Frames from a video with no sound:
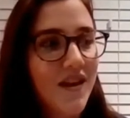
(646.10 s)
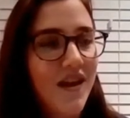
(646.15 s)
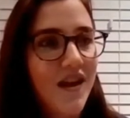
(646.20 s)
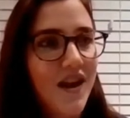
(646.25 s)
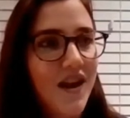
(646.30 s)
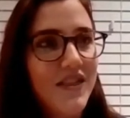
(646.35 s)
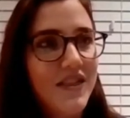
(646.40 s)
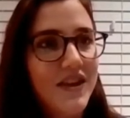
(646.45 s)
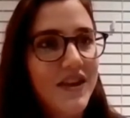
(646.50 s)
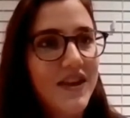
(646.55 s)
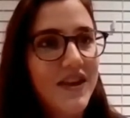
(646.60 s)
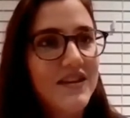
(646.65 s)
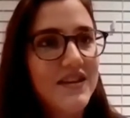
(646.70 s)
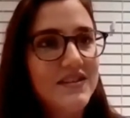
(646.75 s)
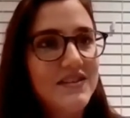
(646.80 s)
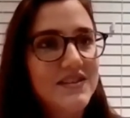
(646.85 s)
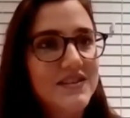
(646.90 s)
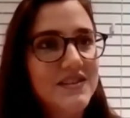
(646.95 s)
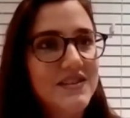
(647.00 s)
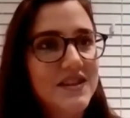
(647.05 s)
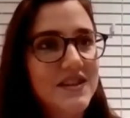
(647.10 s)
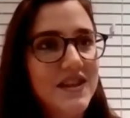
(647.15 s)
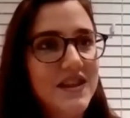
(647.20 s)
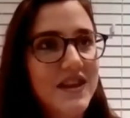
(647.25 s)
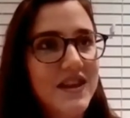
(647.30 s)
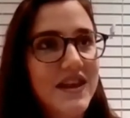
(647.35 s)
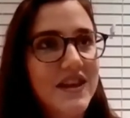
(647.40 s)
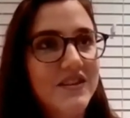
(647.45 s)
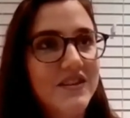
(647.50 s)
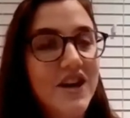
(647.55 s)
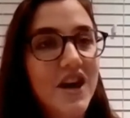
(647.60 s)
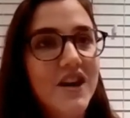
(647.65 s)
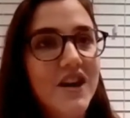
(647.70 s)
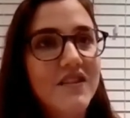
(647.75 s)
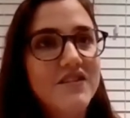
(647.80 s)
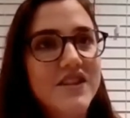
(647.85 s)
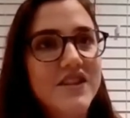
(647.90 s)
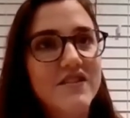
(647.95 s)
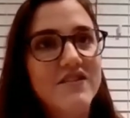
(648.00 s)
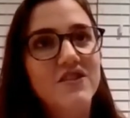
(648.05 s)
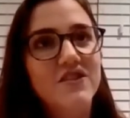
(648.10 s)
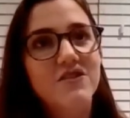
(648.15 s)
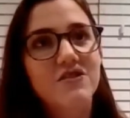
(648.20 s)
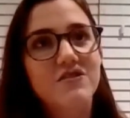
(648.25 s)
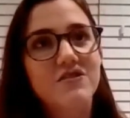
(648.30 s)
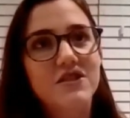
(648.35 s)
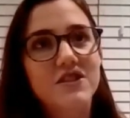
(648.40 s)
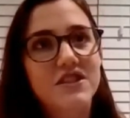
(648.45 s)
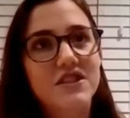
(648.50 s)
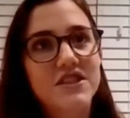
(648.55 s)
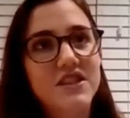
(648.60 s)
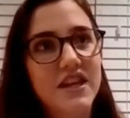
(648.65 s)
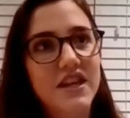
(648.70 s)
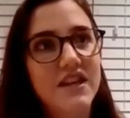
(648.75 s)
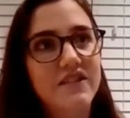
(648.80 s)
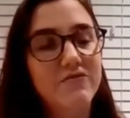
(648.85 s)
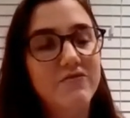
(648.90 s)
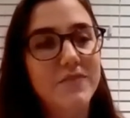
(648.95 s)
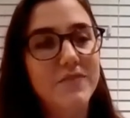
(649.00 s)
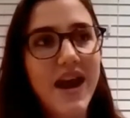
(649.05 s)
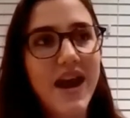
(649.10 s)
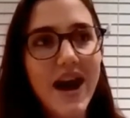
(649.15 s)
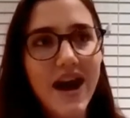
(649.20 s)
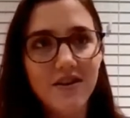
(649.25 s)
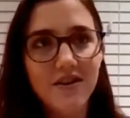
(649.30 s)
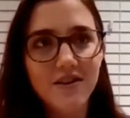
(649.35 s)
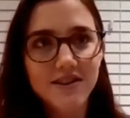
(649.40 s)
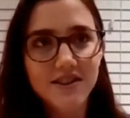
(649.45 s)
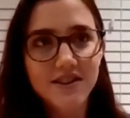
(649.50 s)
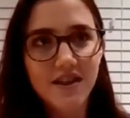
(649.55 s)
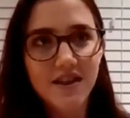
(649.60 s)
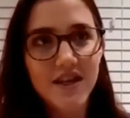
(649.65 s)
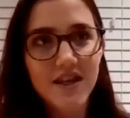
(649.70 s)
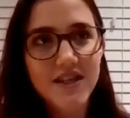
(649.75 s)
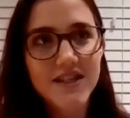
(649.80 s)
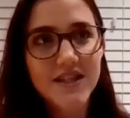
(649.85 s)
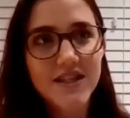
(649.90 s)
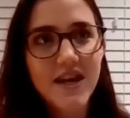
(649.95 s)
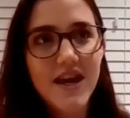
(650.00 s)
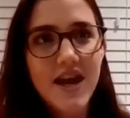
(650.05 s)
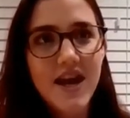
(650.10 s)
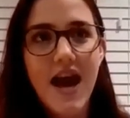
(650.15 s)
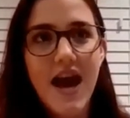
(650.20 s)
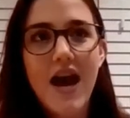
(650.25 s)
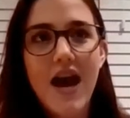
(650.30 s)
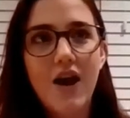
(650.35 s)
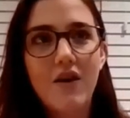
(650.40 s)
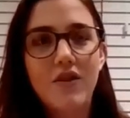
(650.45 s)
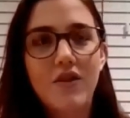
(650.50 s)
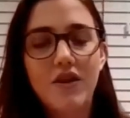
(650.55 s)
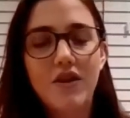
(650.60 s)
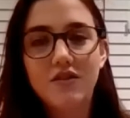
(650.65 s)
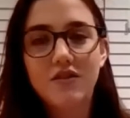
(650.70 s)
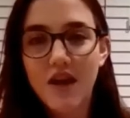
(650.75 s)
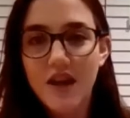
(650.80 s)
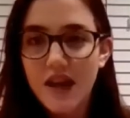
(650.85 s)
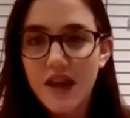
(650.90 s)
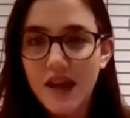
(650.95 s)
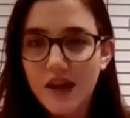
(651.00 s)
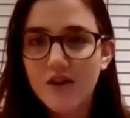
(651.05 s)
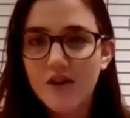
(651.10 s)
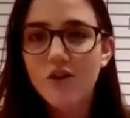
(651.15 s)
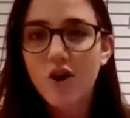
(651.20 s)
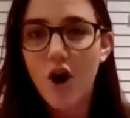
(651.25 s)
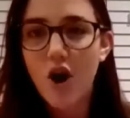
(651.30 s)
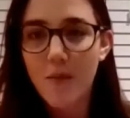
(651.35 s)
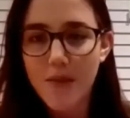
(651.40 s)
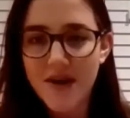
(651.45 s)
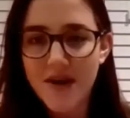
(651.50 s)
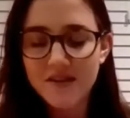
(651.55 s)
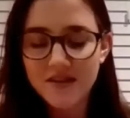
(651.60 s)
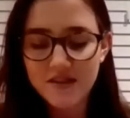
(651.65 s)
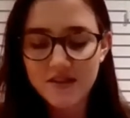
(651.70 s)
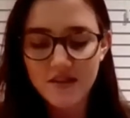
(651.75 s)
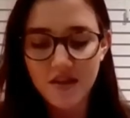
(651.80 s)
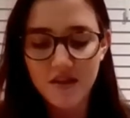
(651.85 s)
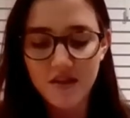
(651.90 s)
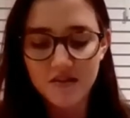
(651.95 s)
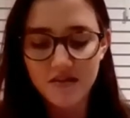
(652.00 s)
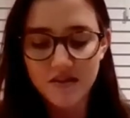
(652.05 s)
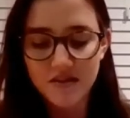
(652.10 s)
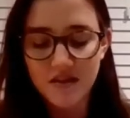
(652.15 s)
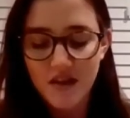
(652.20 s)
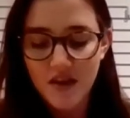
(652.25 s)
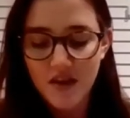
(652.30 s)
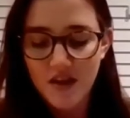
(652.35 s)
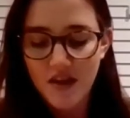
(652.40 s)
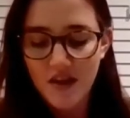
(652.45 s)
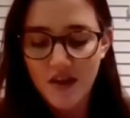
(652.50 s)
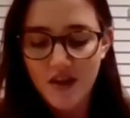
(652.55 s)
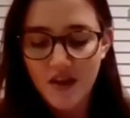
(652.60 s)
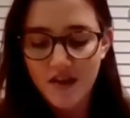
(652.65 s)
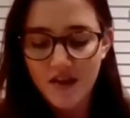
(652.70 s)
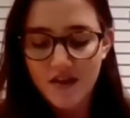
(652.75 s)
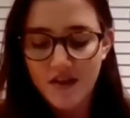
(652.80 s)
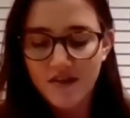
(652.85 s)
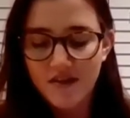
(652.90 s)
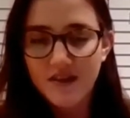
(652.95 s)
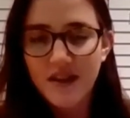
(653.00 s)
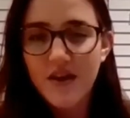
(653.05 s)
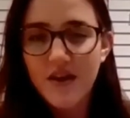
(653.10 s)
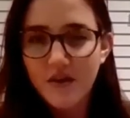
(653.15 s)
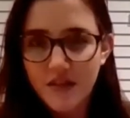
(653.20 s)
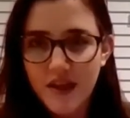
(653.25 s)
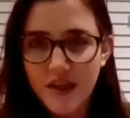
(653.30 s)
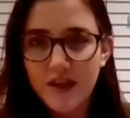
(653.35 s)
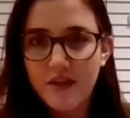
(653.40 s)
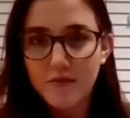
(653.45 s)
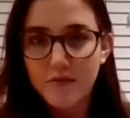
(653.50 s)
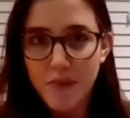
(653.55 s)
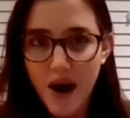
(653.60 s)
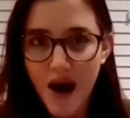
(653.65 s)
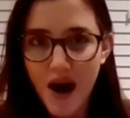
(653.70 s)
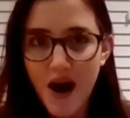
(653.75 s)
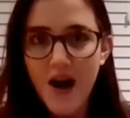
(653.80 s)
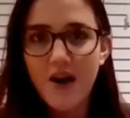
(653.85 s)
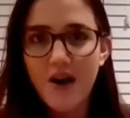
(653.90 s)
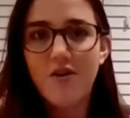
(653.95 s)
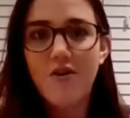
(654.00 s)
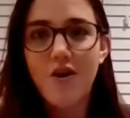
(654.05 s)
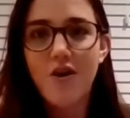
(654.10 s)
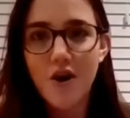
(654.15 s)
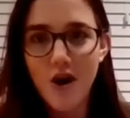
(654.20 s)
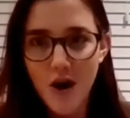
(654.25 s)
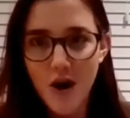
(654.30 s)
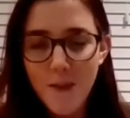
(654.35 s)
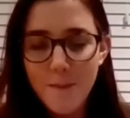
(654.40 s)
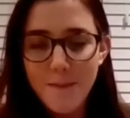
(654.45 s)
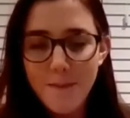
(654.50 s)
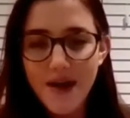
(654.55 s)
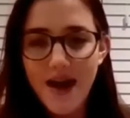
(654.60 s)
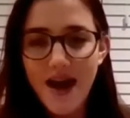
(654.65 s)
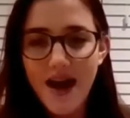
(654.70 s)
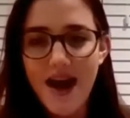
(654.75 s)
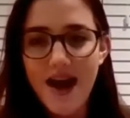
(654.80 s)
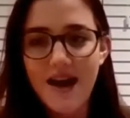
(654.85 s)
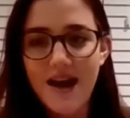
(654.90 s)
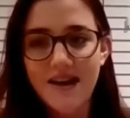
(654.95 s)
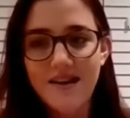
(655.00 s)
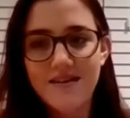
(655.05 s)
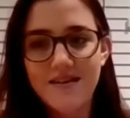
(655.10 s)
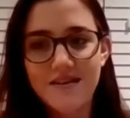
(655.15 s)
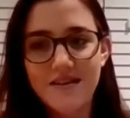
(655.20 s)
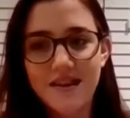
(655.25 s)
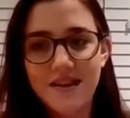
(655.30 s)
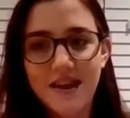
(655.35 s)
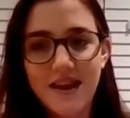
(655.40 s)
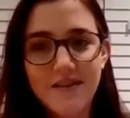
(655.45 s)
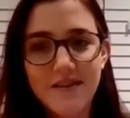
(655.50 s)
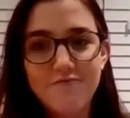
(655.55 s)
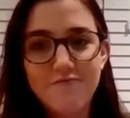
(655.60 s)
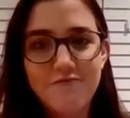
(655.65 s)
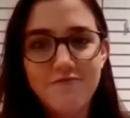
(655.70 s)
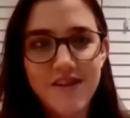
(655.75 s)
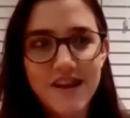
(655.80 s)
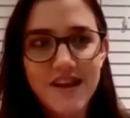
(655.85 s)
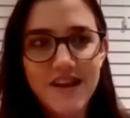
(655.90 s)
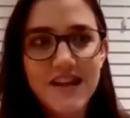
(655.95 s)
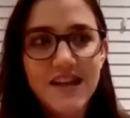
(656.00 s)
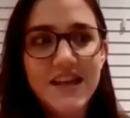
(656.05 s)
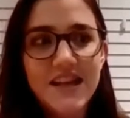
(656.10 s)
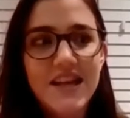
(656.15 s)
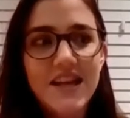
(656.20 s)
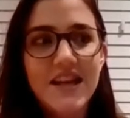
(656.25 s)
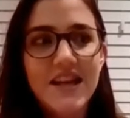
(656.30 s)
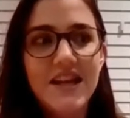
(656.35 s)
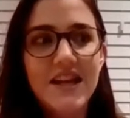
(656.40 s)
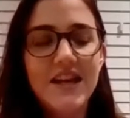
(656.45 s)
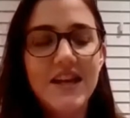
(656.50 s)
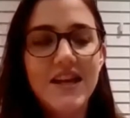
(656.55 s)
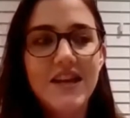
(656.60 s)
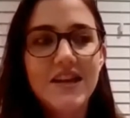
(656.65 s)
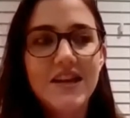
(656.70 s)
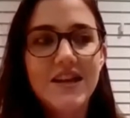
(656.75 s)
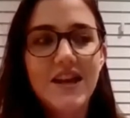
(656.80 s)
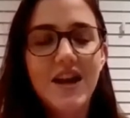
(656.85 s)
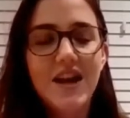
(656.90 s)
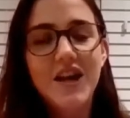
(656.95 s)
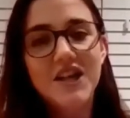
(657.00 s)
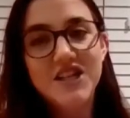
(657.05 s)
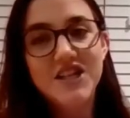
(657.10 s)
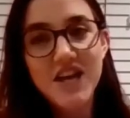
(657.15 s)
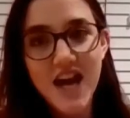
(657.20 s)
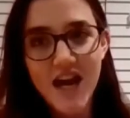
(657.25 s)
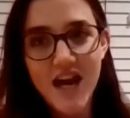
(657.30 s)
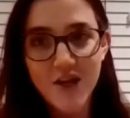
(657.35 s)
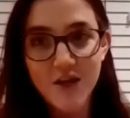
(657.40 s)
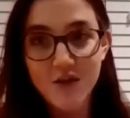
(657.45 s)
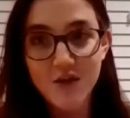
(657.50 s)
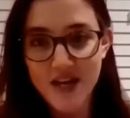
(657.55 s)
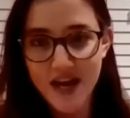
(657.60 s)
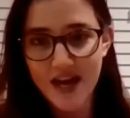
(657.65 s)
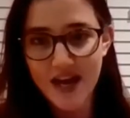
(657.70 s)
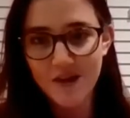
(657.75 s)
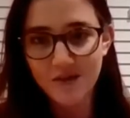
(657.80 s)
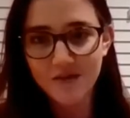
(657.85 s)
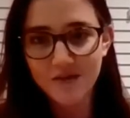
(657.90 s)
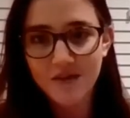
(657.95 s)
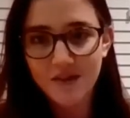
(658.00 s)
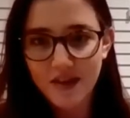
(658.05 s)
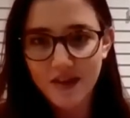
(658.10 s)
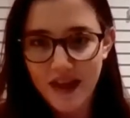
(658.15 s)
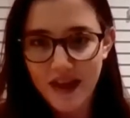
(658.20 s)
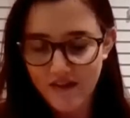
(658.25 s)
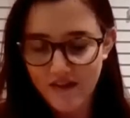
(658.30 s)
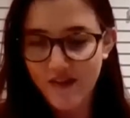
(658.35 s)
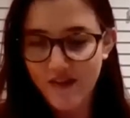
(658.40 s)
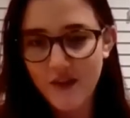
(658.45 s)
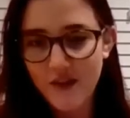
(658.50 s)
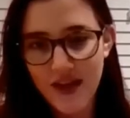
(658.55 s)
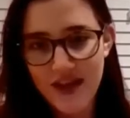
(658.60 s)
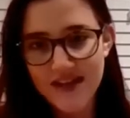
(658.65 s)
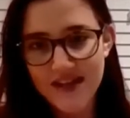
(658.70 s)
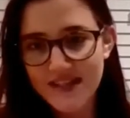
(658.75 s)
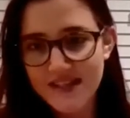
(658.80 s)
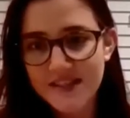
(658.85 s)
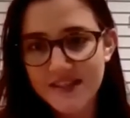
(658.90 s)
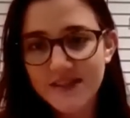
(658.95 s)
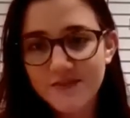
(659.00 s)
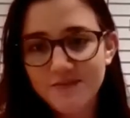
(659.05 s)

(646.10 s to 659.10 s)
it's kind of difficult to see from the outside how those like little comments and those little things pile up and can really kind of tear you down if you let it.